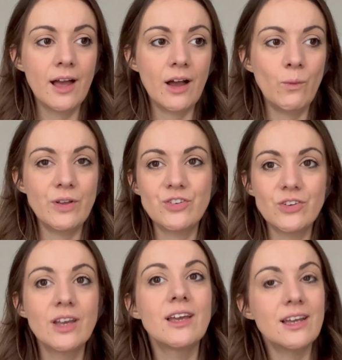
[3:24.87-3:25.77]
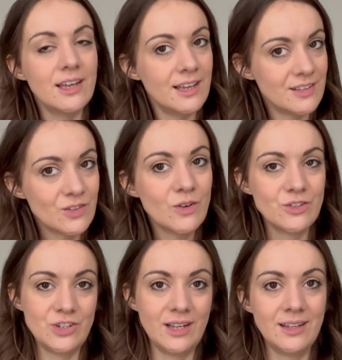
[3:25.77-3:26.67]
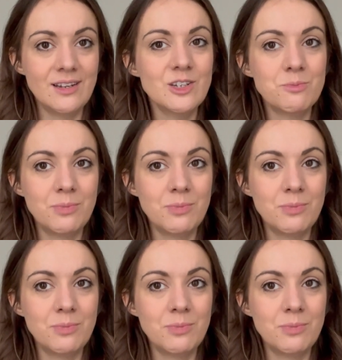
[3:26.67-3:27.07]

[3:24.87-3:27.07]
which it's not Shetland,